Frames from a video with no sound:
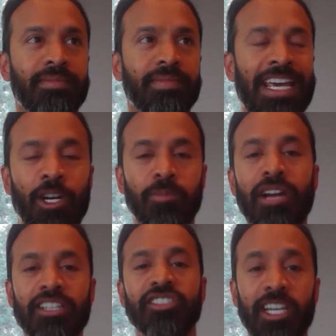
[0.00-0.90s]

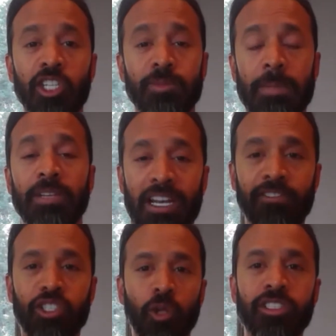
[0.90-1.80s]
enterprise salespeople that have
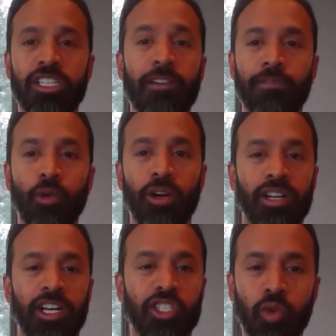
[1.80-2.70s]
sold stuff
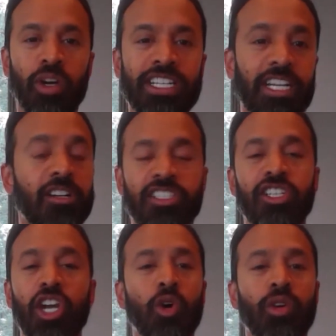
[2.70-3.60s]
for 20 years and
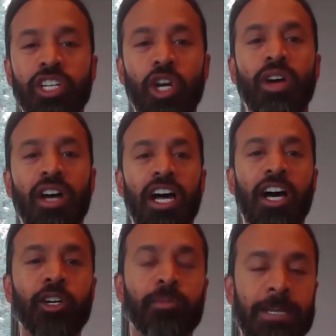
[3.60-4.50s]
know,
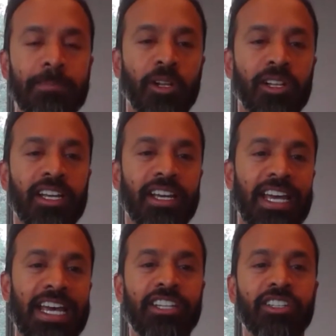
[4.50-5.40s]
100 people
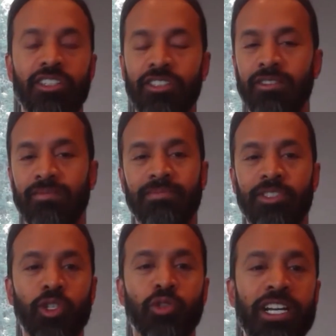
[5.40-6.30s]
and
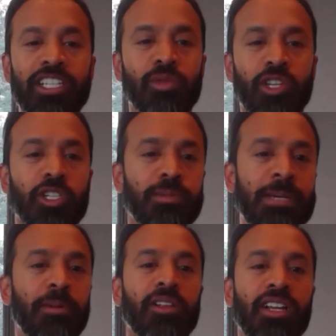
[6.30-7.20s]
do drinks with those
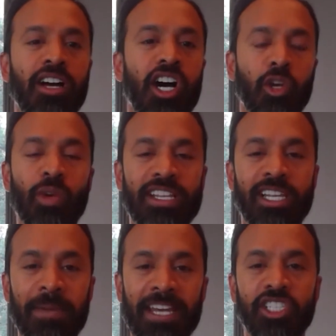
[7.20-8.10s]
people on a weekly
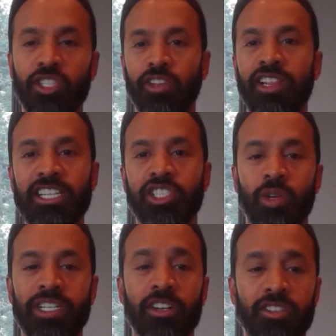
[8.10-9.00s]
basis for the last
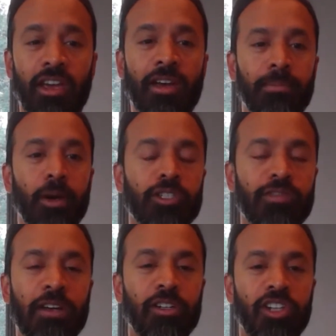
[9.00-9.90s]
20 years. Most
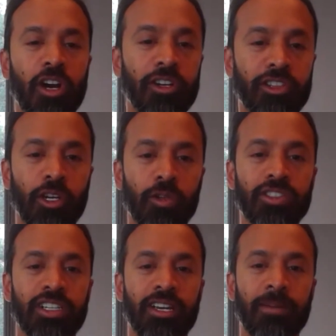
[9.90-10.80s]
founders aren't
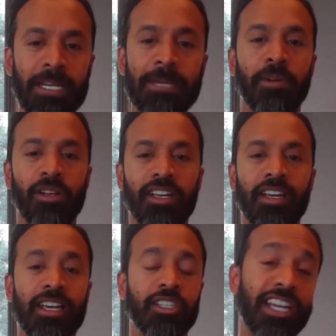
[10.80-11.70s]
those people.
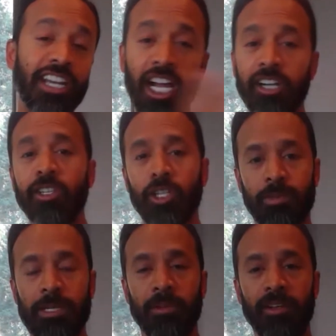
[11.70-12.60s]
So you got to hire those
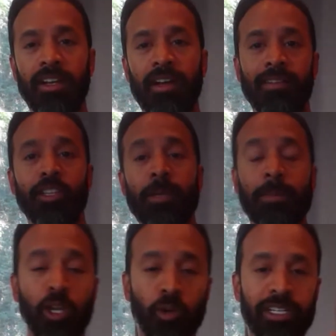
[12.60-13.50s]
people. Those
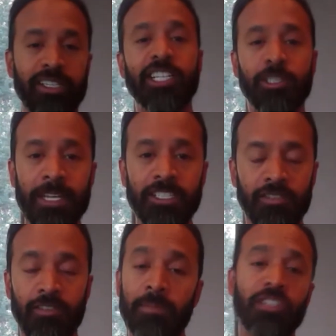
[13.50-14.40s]
people are really expensive.
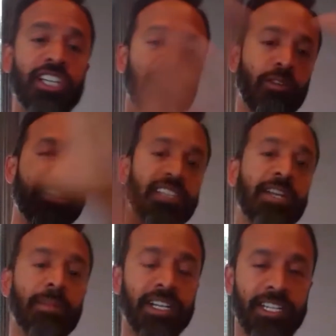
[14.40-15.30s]
That means you got to raise a lot of
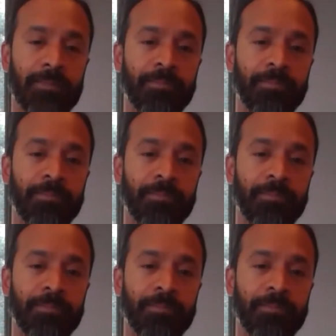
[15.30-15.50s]
money.